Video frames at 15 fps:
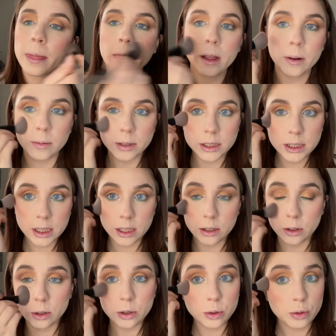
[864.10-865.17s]
We're just gonna
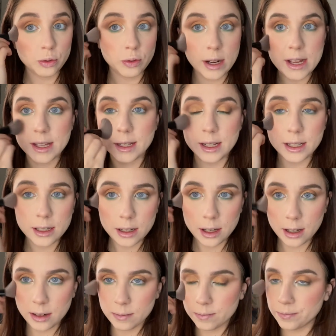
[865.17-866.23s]
look crazy
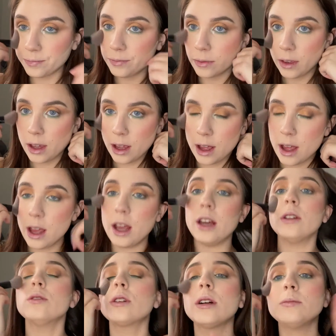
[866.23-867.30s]
today.
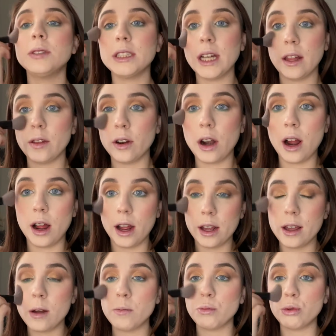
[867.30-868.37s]
It'll come together, I
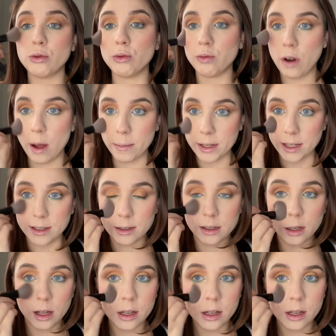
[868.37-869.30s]
promise.